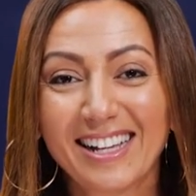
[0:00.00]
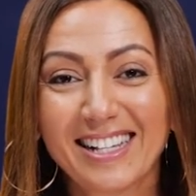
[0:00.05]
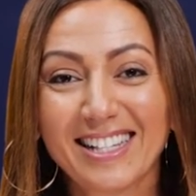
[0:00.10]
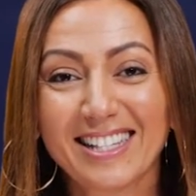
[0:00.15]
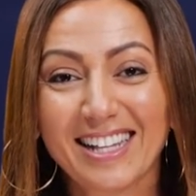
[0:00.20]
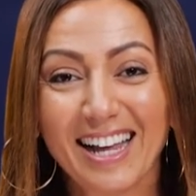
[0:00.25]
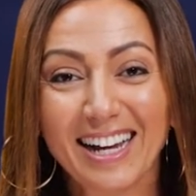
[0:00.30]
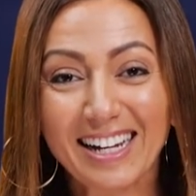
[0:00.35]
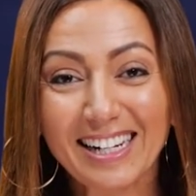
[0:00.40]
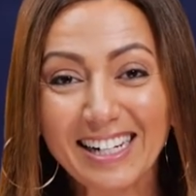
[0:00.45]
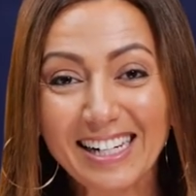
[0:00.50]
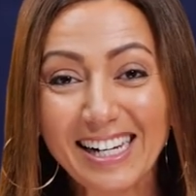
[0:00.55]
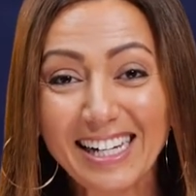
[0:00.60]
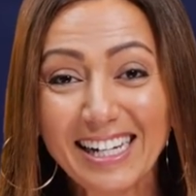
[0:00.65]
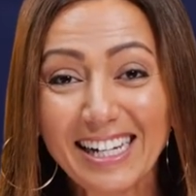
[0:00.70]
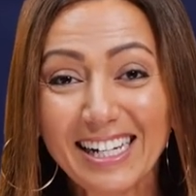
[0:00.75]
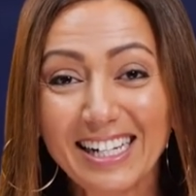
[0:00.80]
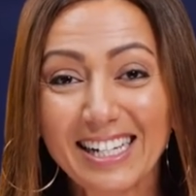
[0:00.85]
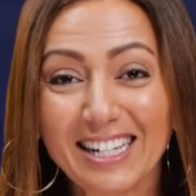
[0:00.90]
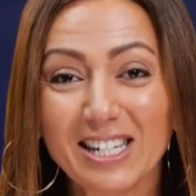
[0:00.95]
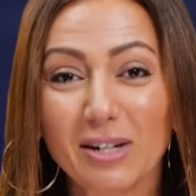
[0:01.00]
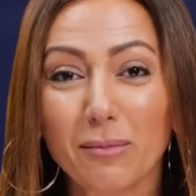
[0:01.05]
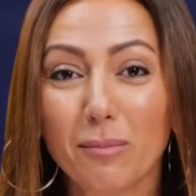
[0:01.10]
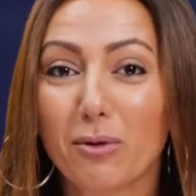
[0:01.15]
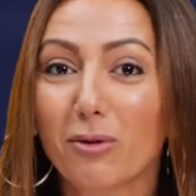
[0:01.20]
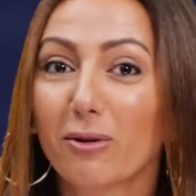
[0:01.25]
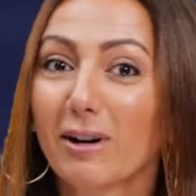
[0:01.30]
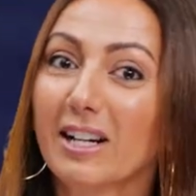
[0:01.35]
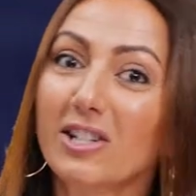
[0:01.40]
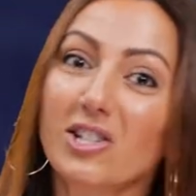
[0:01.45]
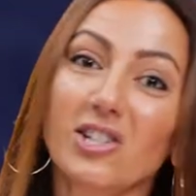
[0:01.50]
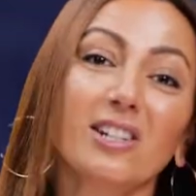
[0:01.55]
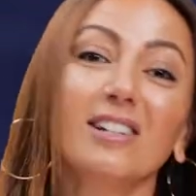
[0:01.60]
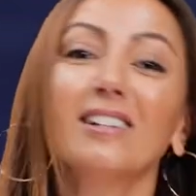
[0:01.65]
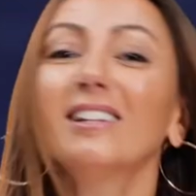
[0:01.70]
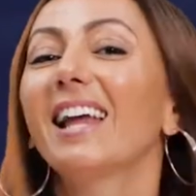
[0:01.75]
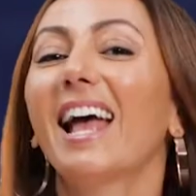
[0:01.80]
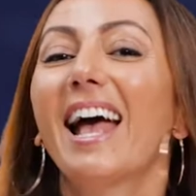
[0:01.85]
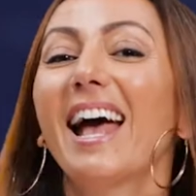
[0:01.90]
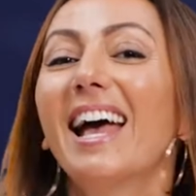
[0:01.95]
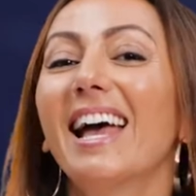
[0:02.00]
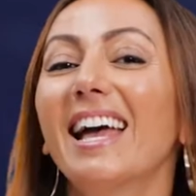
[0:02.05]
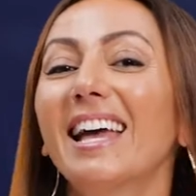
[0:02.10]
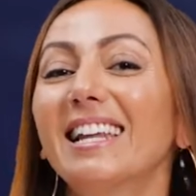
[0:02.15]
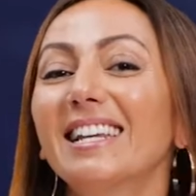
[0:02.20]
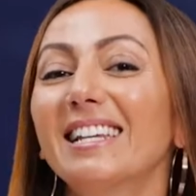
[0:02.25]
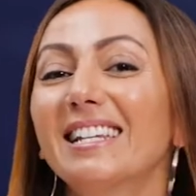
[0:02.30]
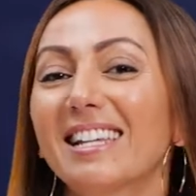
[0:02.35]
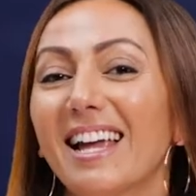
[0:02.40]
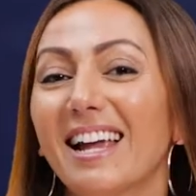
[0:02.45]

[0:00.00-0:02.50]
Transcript: Secondly, depression and